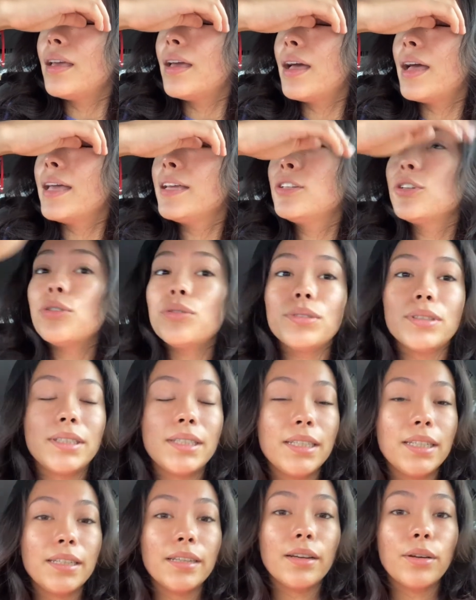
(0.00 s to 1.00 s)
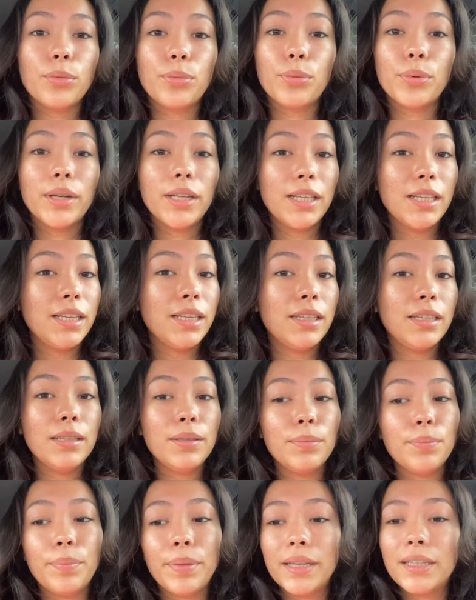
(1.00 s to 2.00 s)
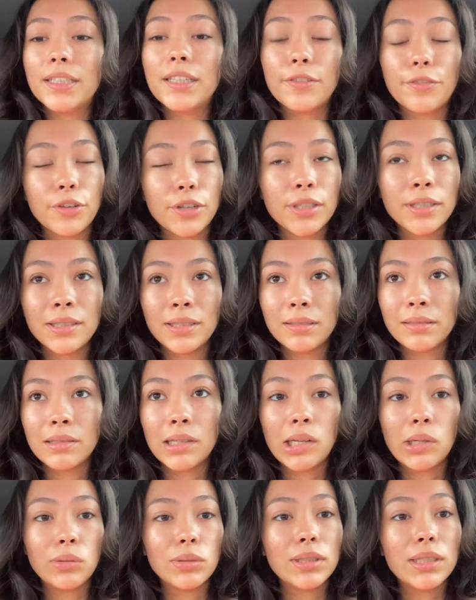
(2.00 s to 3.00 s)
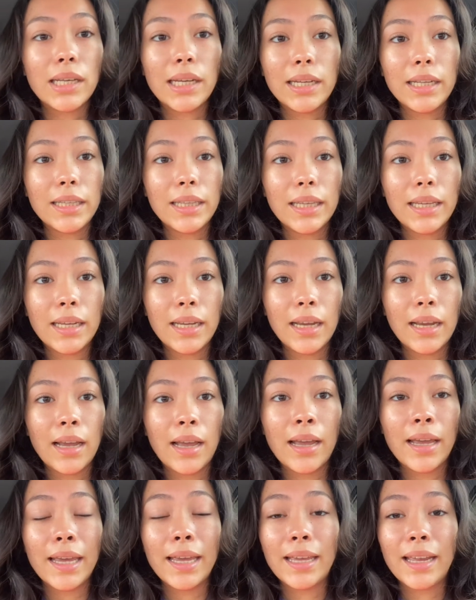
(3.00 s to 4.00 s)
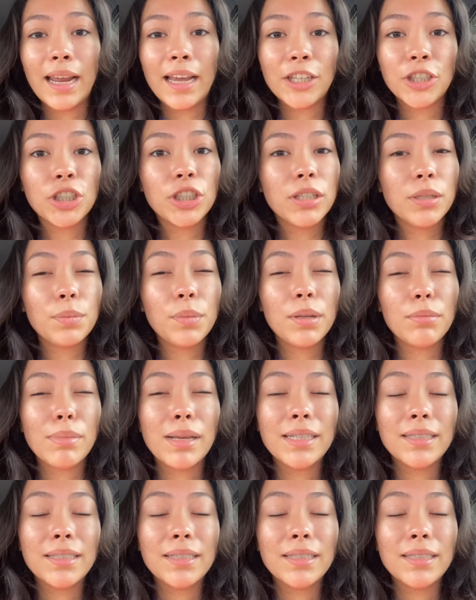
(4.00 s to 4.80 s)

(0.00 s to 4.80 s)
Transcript: I don't see a really big difference. I don't see anything. It actually made my